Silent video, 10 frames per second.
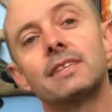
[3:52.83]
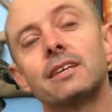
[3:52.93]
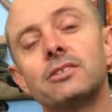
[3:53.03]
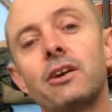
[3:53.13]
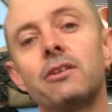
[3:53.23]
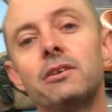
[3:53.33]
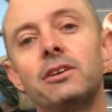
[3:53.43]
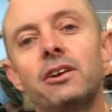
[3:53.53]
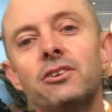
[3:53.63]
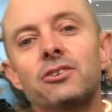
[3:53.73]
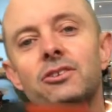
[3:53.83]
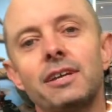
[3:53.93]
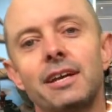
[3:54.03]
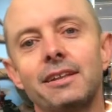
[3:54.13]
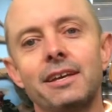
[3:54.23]
So, you know, usually a
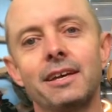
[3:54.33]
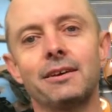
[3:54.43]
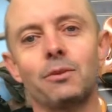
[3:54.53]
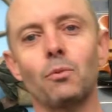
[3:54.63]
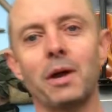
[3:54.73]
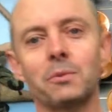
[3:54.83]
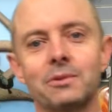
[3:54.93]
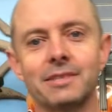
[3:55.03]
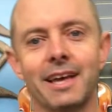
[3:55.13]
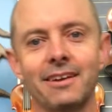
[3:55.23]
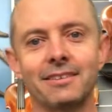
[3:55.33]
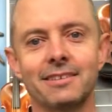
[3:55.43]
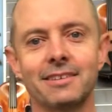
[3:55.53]
Gliga 1 will sound